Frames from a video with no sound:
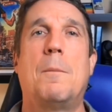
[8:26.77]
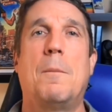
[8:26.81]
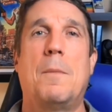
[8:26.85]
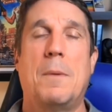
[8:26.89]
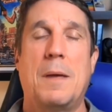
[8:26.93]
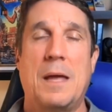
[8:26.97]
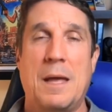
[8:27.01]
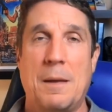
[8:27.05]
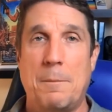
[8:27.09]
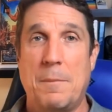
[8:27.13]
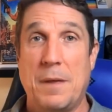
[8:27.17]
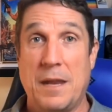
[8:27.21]

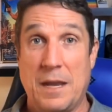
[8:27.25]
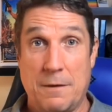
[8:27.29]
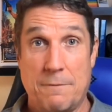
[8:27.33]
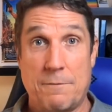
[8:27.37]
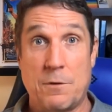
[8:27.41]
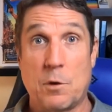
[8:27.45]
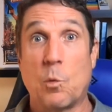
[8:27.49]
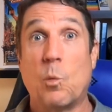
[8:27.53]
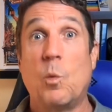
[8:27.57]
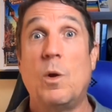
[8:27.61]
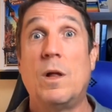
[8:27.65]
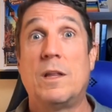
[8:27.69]
And if
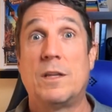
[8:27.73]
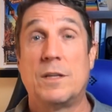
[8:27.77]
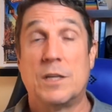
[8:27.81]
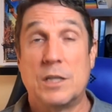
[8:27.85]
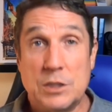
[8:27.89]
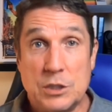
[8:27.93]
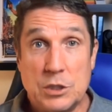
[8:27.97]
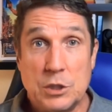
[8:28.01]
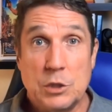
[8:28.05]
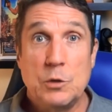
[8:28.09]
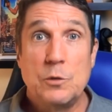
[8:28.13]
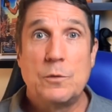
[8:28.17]
you're willing to
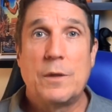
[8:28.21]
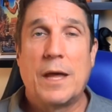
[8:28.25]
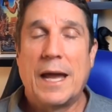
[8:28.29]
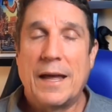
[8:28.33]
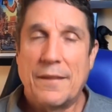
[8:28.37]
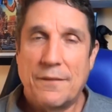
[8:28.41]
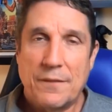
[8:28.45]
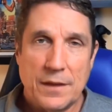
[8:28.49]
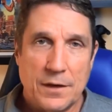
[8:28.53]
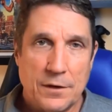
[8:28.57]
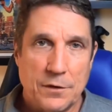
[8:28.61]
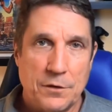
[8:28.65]
do
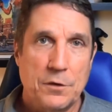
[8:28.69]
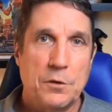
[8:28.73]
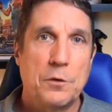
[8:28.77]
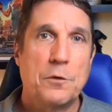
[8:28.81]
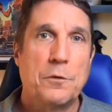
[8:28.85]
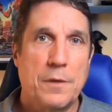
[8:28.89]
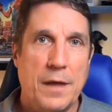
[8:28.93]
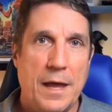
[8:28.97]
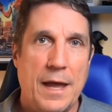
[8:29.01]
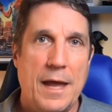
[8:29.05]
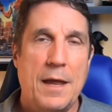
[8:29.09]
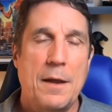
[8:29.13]
that, then do
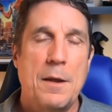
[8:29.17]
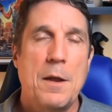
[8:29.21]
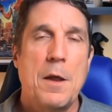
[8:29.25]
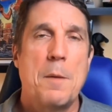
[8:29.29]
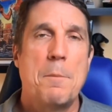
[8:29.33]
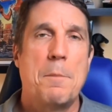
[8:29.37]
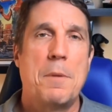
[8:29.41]
that.